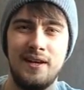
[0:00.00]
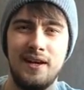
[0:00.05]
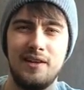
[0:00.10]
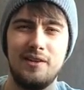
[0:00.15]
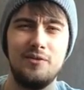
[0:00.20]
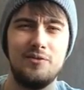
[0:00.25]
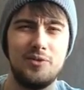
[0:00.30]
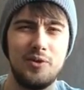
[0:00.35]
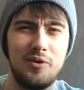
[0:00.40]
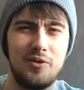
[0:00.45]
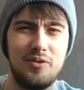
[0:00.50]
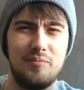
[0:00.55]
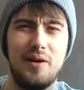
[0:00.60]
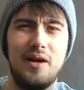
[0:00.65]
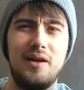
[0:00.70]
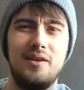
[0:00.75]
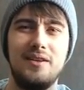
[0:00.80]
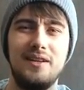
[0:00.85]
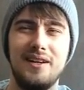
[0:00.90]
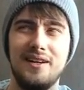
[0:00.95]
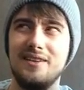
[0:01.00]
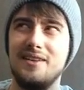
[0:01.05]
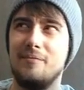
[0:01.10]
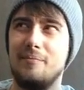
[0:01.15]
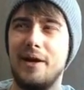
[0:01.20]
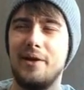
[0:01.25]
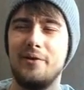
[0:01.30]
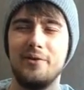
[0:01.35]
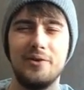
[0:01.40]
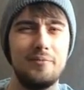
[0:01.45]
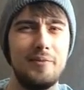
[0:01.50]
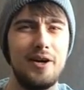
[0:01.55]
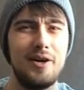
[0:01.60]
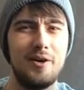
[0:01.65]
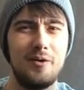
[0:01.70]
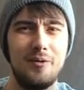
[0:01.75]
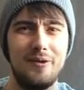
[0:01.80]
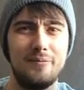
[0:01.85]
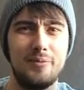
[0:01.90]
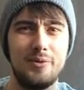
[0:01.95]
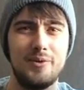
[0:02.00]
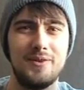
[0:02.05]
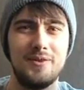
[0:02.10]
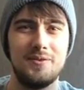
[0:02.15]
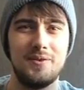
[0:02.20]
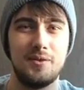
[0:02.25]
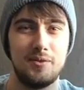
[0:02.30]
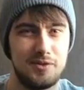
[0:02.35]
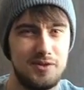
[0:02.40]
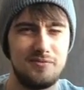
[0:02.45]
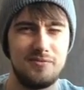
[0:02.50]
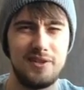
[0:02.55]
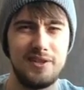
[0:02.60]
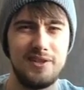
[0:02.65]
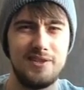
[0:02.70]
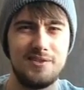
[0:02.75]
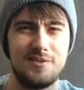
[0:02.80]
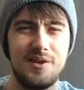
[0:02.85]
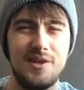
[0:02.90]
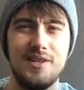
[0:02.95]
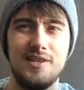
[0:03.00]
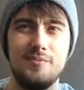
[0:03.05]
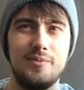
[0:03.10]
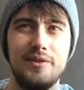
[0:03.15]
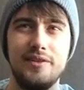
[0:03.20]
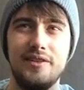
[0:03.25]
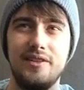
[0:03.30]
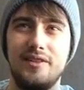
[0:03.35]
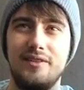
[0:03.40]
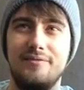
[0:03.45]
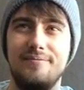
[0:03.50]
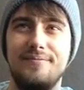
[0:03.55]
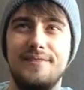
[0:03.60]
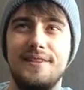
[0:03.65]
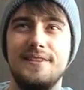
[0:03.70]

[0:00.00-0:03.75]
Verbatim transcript: I know Dog the Bounty Hunter bailed him out at one point as well, which is really strange, but yeah.